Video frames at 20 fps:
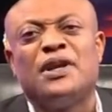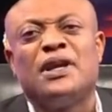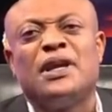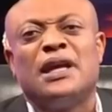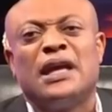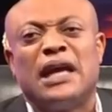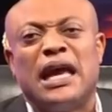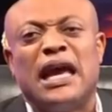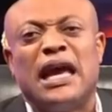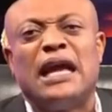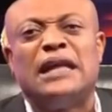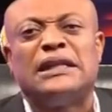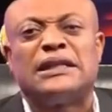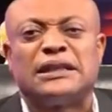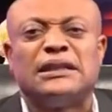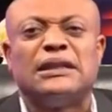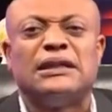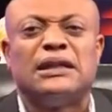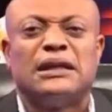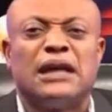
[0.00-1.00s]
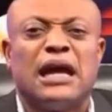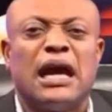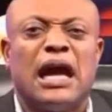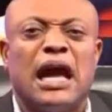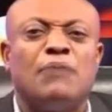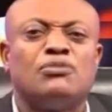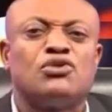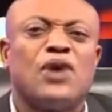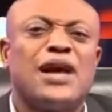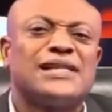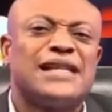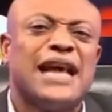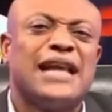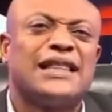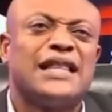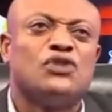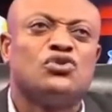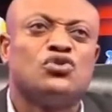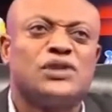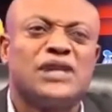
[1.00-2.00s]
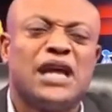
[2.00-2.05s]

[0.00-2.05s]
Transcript: and I'm so excited to say,